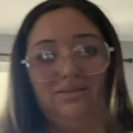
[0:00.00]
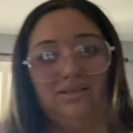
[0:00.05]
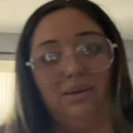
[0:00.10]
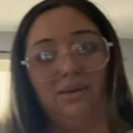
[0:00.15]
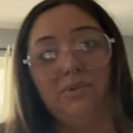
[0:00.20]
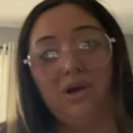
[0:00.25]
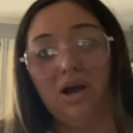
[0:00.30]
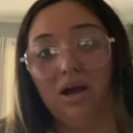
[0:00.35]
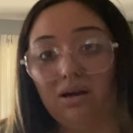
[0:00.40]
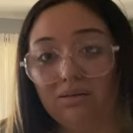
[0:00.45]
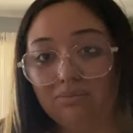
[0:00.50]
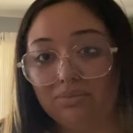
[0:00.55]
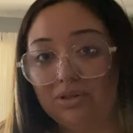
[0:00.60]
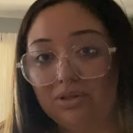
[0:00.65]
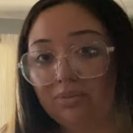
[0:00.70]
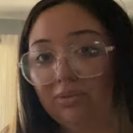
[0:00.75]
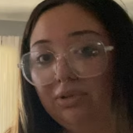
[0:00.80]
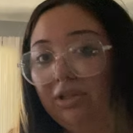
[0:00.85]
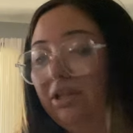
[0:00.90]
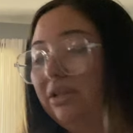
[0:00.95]
I'm
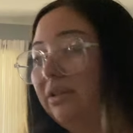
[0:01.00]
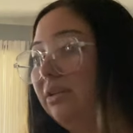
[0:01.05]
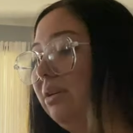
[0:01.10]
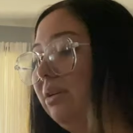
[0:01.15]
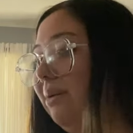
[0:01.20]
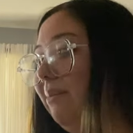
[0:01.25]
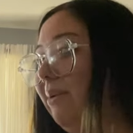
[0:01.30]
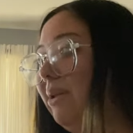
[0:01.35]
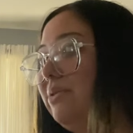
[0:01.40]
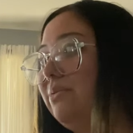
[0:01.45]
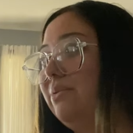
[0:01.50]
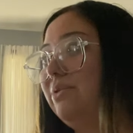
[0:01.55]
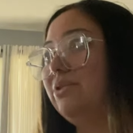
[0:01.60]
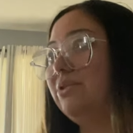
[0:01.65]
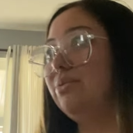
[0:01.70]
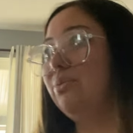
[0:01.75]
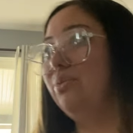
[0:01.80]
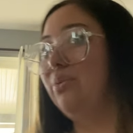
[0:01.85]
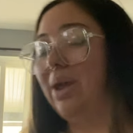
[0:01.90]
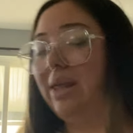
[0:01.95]
comfortable here. I might as well
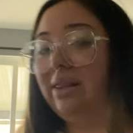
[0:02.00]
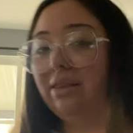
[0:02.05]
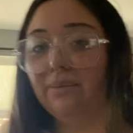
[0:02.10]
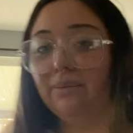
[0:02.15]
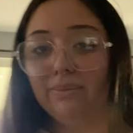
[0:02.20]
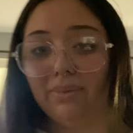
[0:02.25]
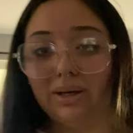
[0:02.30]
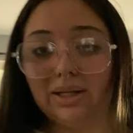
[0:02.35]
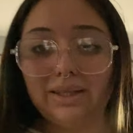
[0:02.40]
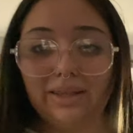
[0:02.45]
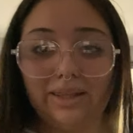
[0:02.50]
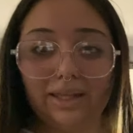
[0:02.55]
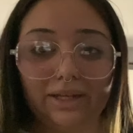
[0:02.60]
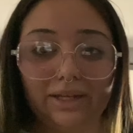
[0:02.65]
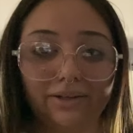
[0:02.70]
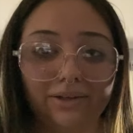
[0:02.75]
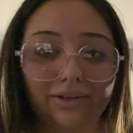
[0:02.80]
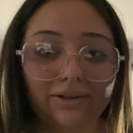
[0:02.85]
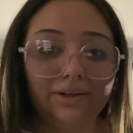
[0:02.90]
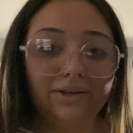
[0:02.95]
just wait the month
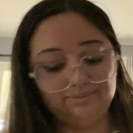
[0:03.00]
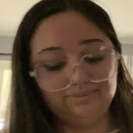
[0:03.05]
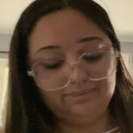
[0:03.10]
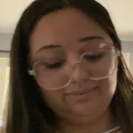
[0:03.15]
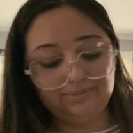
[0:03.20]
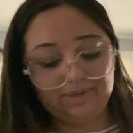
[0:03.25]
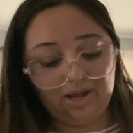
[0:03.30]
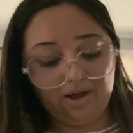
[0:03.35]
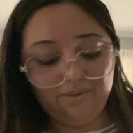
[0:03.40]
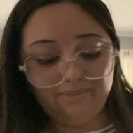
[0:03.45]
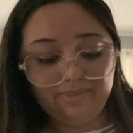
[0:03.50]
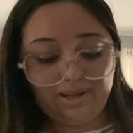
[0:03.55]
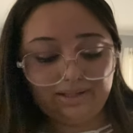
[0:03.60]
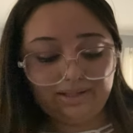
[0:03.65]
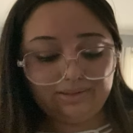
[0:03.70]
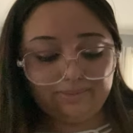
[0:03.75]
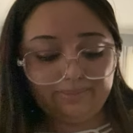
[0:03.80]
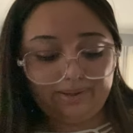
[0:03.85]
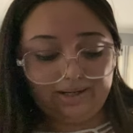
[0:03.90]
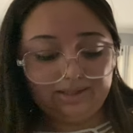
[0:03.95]
here. Now I'm
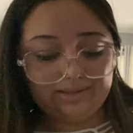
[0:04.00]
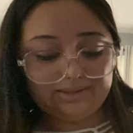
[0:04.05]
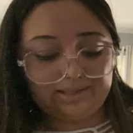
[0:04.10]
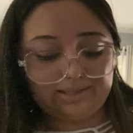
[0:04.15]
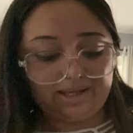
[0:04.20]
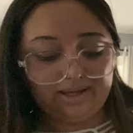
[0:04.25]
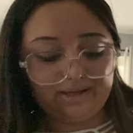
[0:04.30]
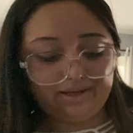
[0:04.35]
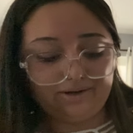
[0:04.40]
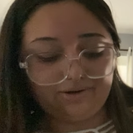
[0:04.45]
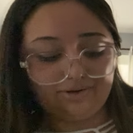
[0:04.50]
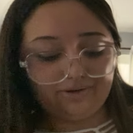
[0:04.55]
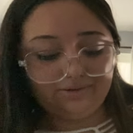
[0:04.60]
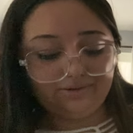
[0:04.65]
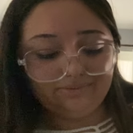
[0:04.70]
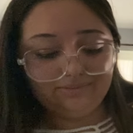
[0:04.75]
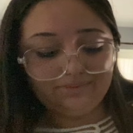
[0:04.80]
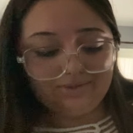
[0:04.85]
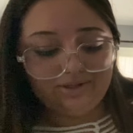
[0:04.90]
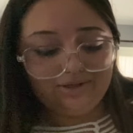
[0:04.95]
like debating staying here.